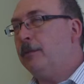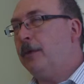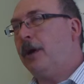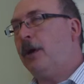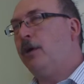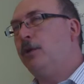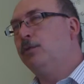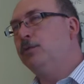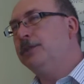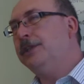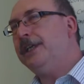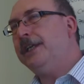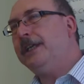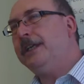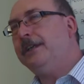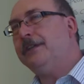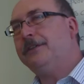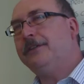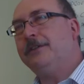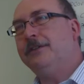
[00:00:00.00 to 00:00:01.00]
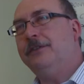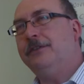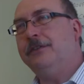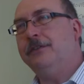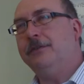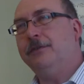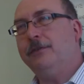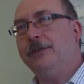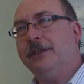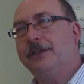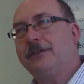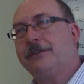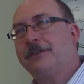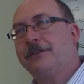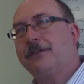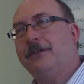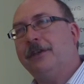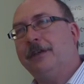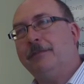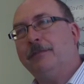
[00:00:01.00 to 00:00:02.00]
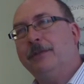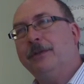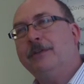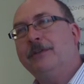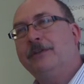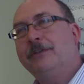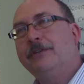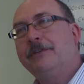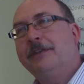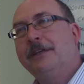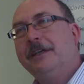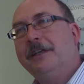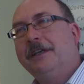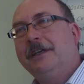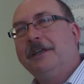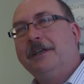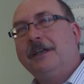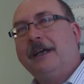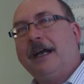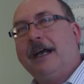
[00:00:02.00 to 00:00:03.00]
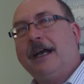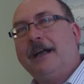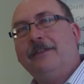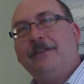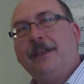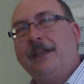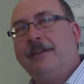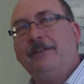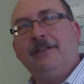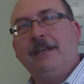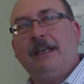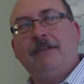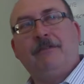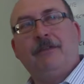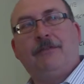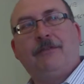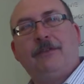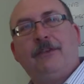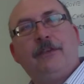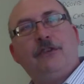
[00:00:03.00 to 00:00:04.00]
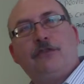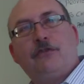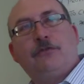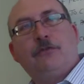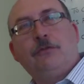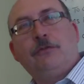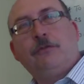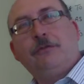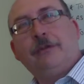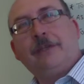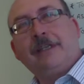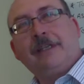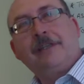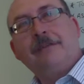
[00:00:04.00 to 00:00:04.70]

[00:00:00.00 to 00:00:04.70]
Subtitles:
a whole year to do this assignment and they'd never finish drawing.